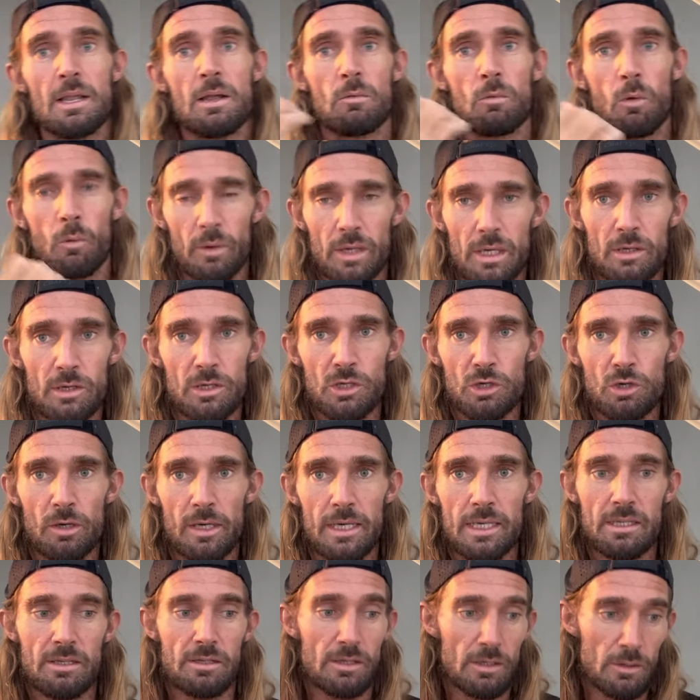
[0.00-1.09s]
What we're gonna try
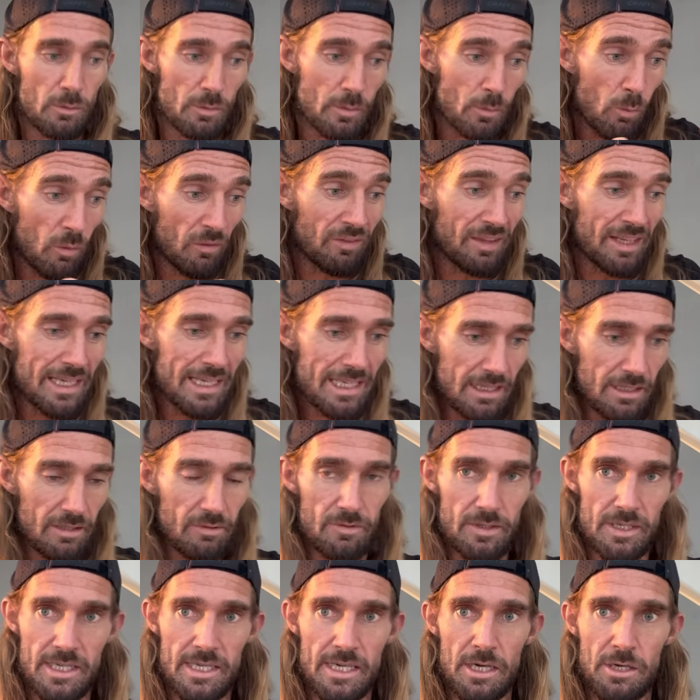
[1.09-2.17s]
and do with the
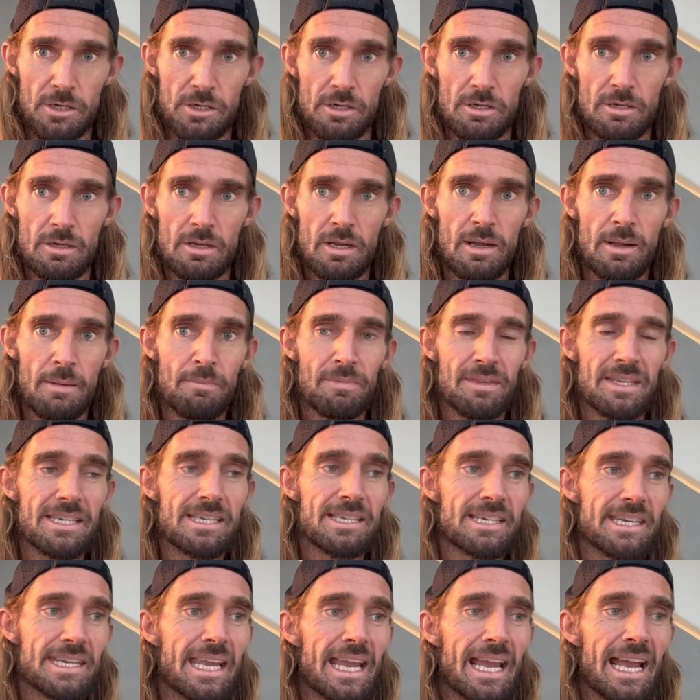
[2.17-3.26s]
interval session is
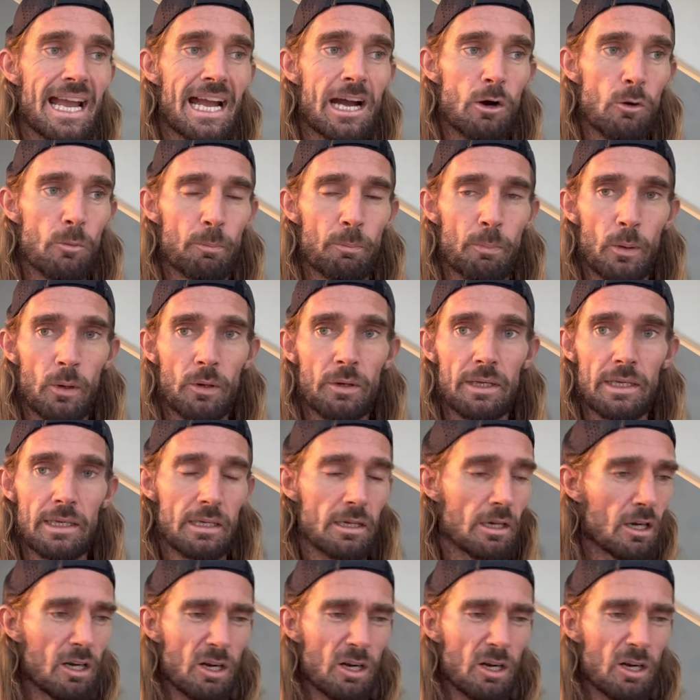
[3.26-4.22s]
get our body